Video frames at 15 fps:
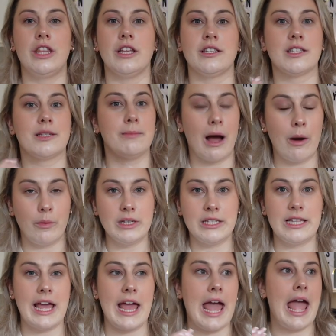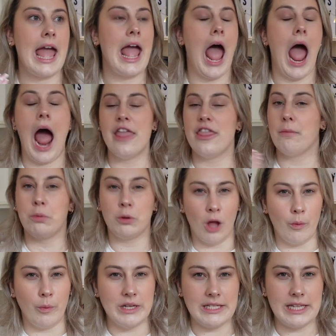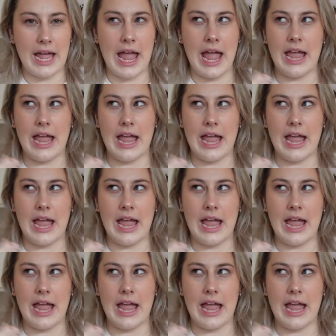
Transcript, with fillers: The smut was there and the plot was there.